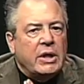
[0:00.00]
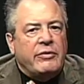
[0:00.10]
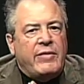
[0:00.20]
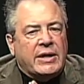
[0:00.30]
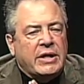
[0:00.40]

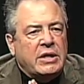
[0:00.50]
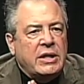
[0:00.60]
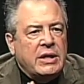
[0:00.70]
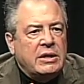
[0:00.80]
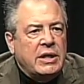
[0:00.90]
In fact, he,
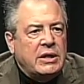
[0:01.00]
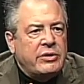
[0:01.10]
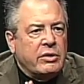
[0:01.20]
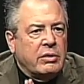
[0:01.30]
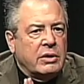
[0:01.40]
he, he
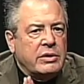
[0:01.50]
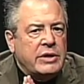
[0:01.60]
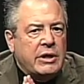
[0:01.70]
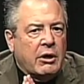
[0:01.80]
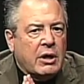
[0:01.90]
did the,
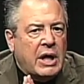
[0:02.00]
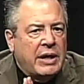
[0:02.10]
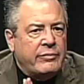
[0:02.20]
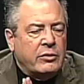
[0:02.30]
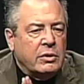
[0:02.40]
the
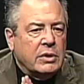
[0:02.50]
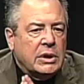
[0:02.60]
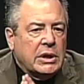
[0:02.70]
archival